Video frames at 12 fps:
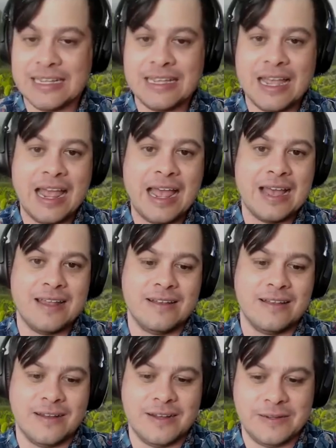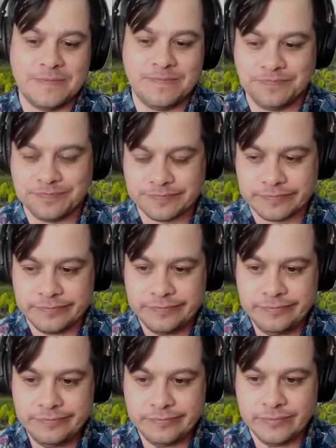and
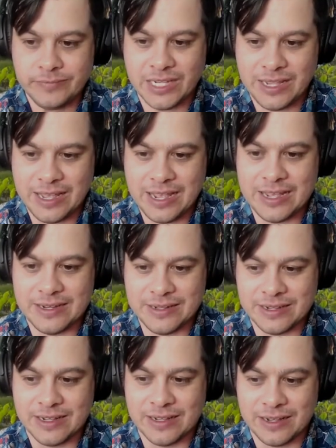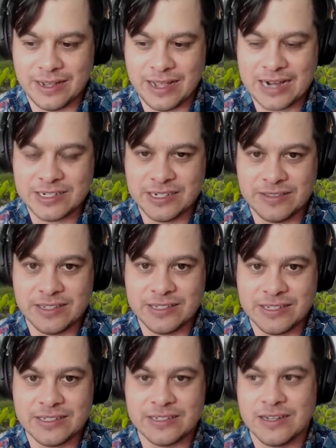actually, this
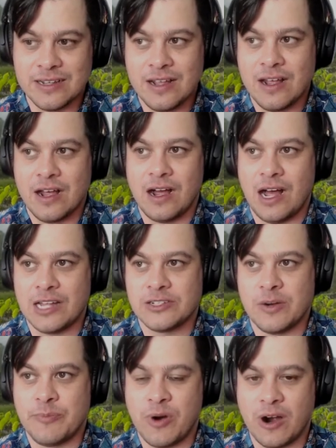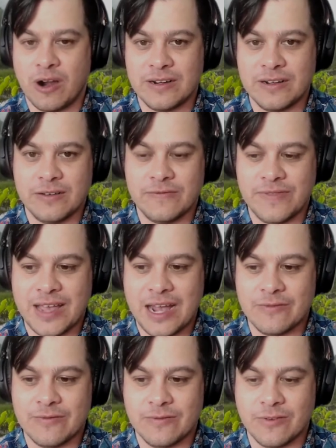is also a part of that
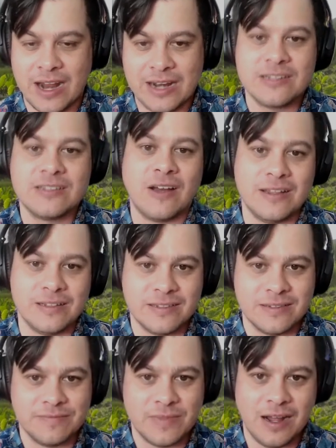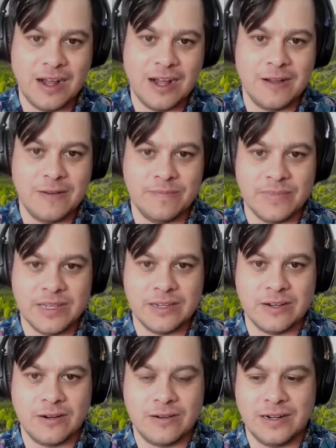renaissance, you
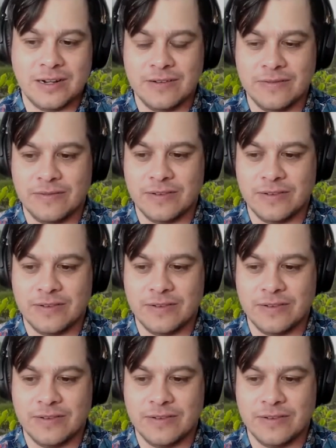know, of,